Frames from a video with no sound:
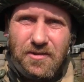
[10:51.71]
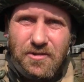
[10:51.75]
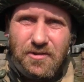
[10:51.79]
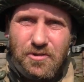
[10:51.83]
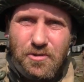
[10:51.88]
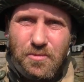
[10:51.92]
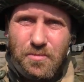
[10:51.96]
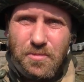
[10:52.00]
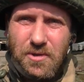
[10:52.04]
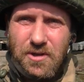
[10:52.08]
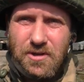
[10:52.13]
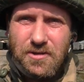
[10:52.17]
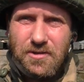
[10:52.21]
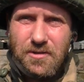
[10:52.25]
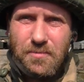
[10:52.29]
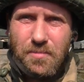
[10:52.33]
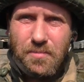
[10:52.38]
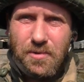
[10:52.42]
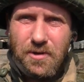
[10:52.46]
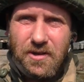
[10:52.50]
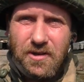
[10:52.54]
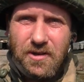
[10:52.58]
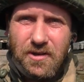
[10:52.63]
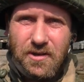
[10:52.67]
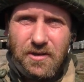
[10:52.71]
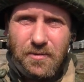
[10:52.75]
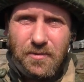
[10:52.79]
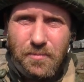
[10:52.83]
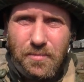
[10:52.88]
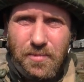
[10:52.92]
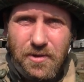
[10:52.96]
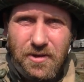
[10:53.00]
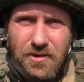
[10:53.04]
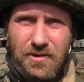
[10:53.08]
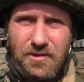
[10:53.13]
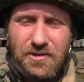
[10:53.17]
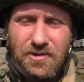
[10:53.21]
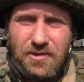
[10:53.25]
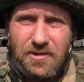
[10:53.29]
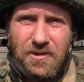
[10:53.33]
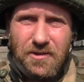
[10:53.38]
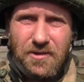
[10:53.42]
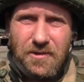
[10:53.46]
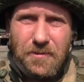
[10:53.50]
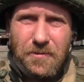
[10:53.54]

Too busy paying their bills.